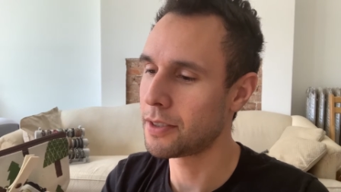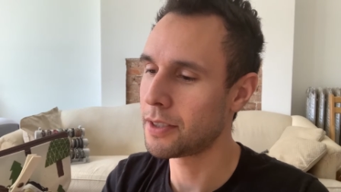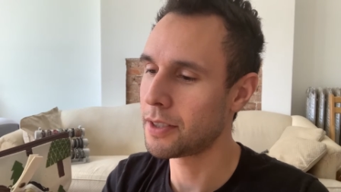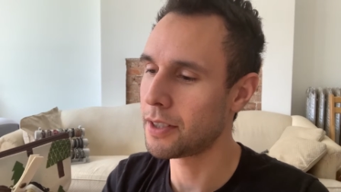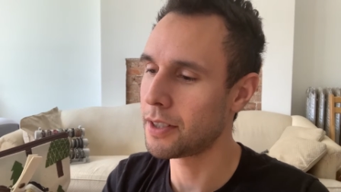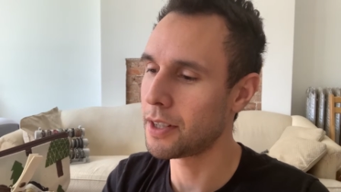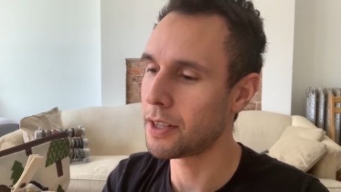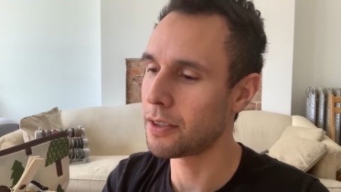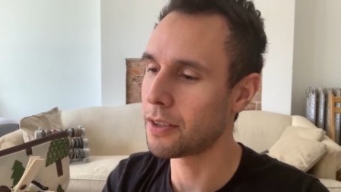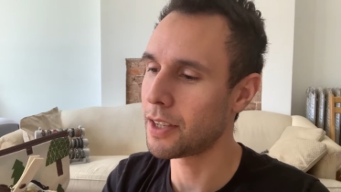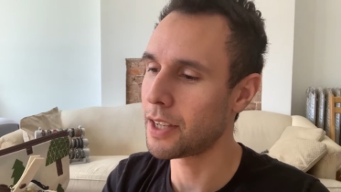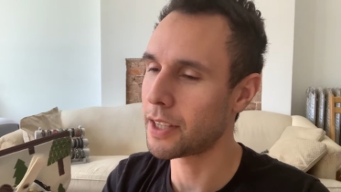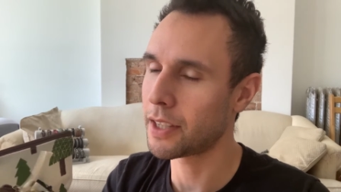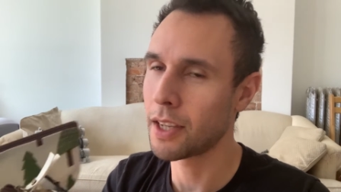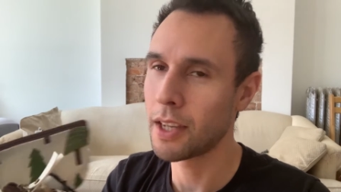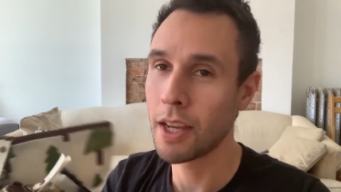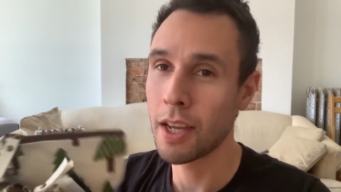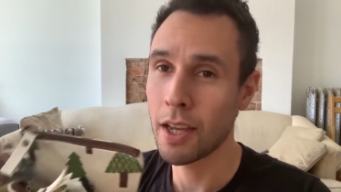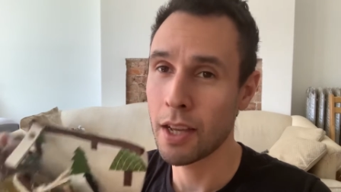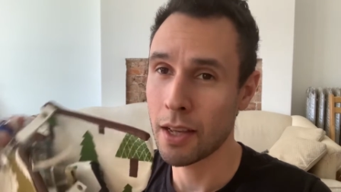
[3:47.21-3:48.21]
you know, like
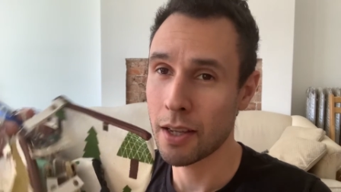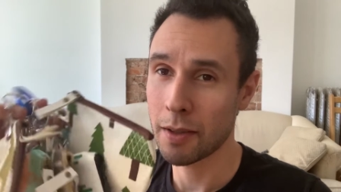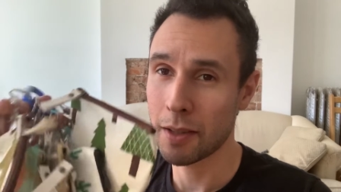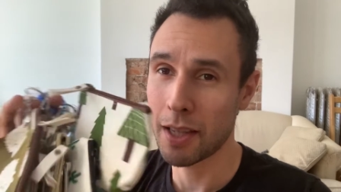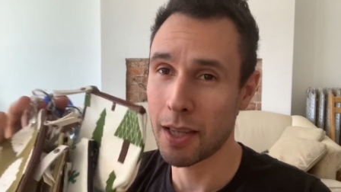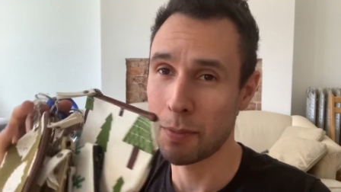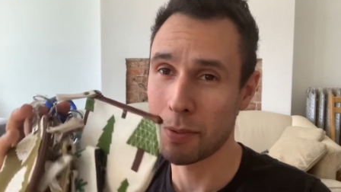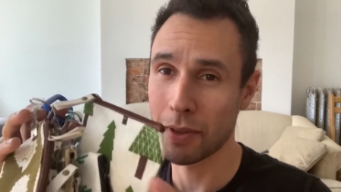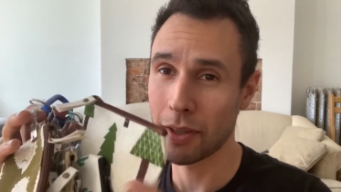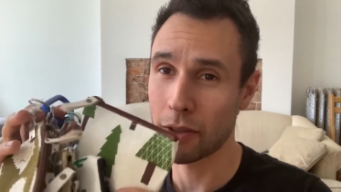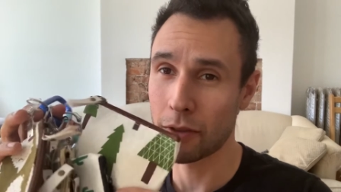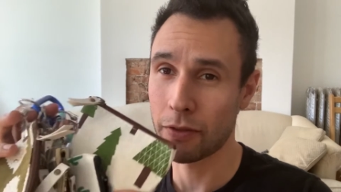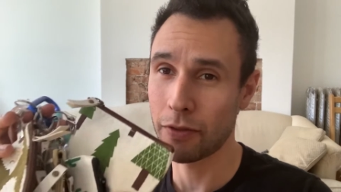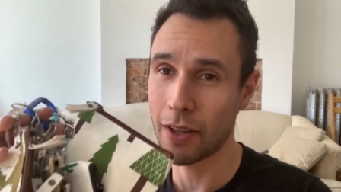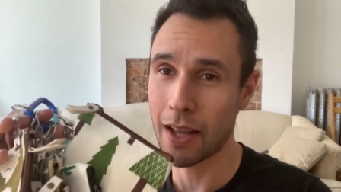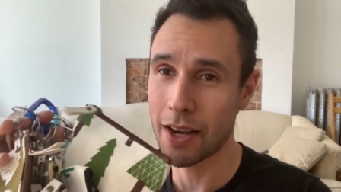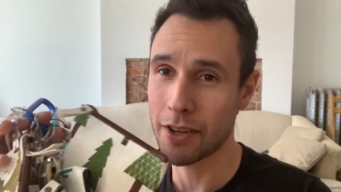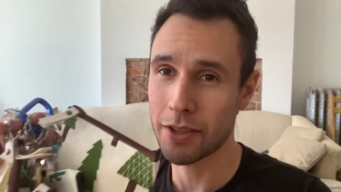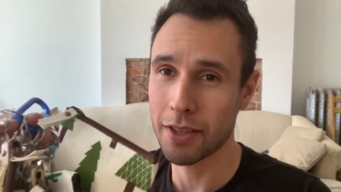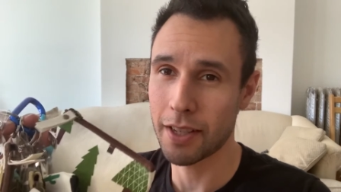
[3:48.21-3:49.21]
keep a little
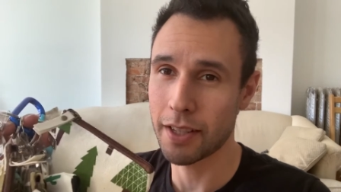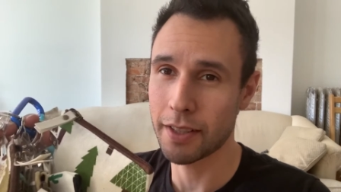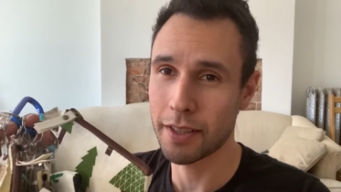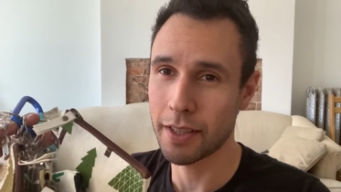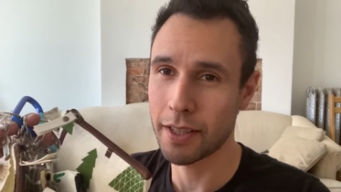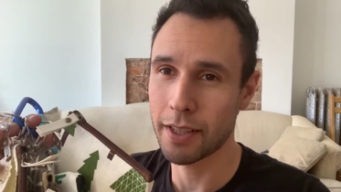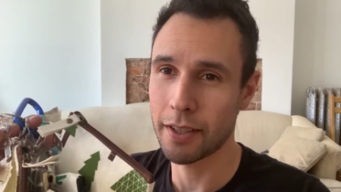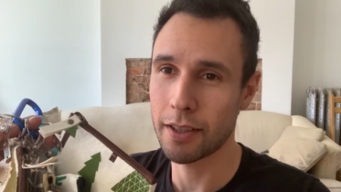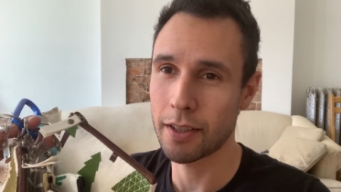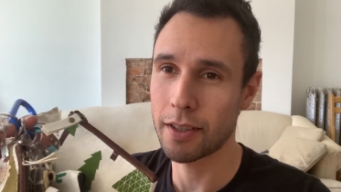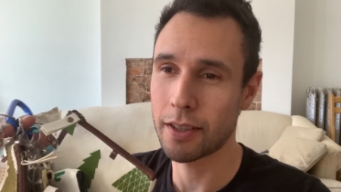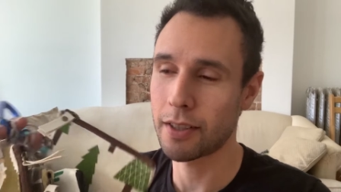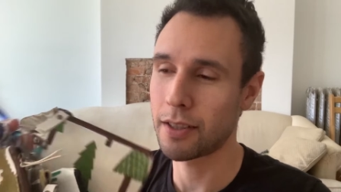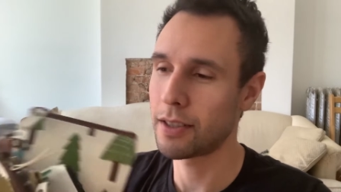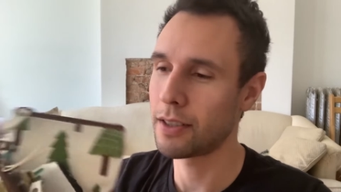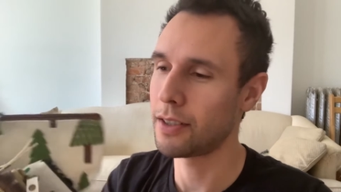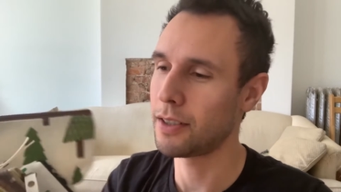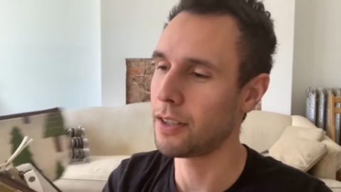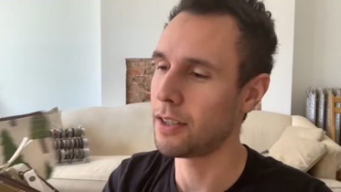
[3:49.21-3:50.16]
flashlight in here.